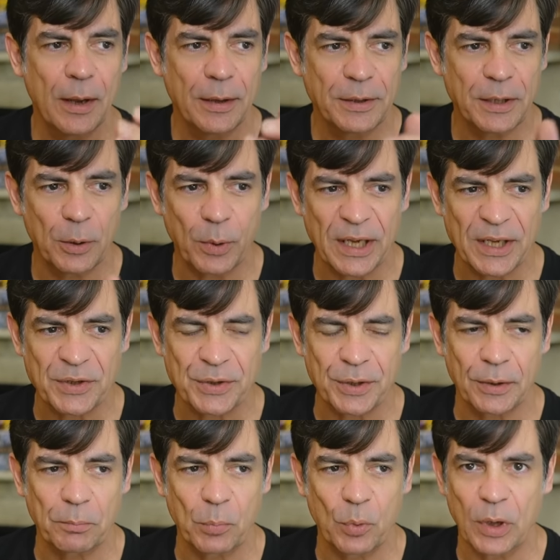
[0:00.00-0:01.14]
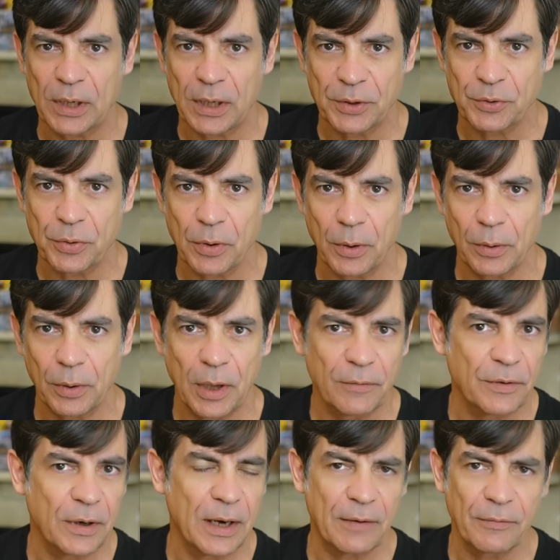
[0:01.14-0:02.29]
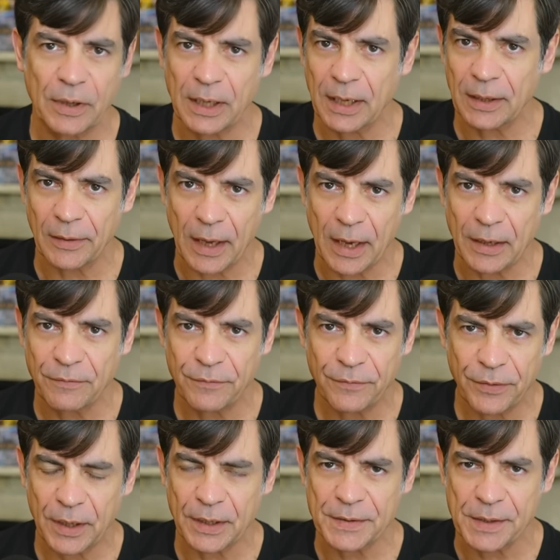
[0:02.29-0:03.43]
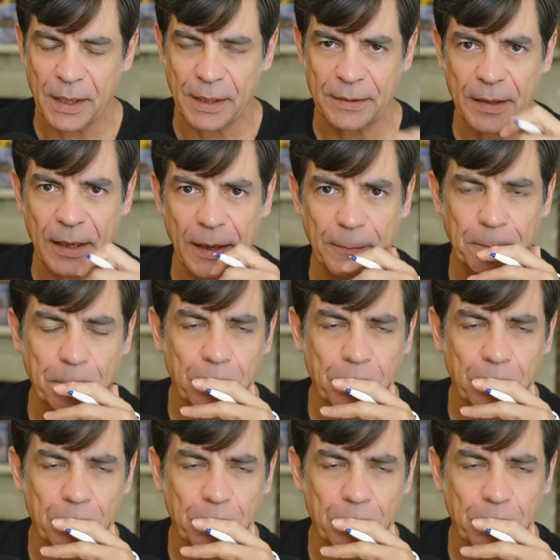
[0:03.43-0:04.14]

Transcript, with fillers: you know, exert more control over everyday life, things like that?